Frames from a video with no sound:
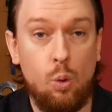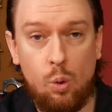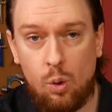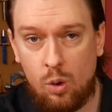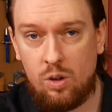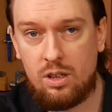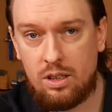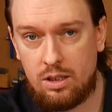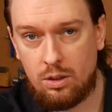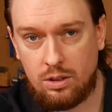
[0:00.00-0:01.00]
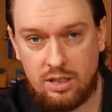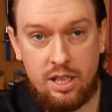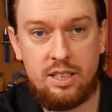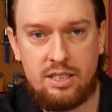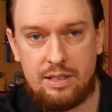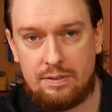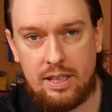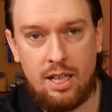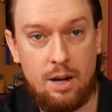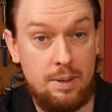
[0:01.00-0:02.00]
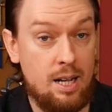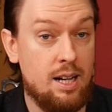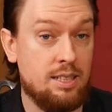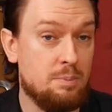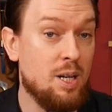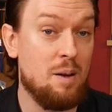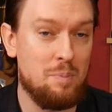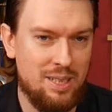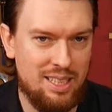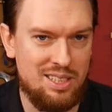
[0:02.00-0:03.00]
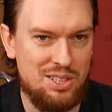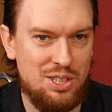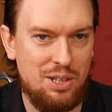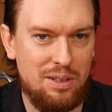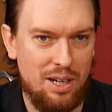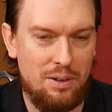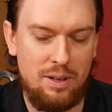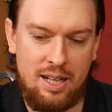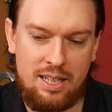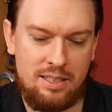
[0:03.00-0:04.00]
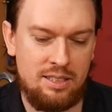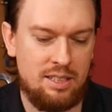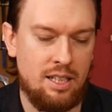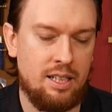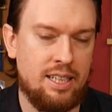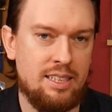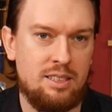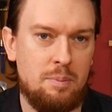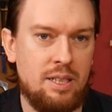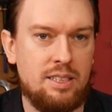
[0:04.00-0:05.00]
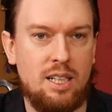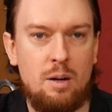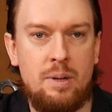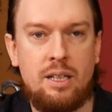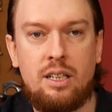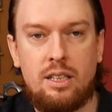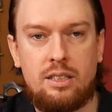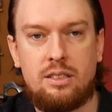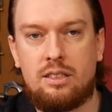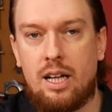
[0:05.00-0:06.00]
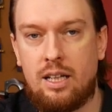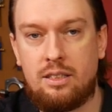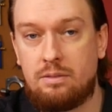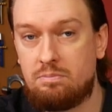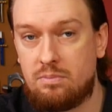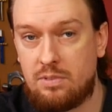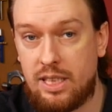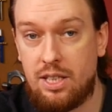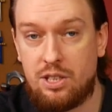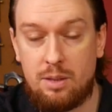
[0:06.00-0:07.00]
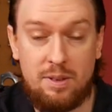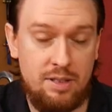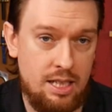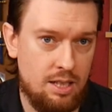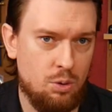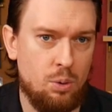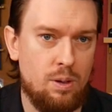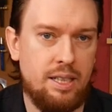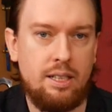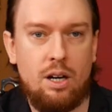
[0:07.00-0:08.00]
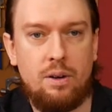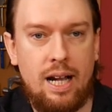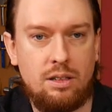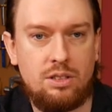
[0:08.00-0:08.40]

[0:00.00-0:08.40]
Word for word: Or Alternatively, I would hire some company in the studio and uh, get somebody to come in and teach them if they didn't already know how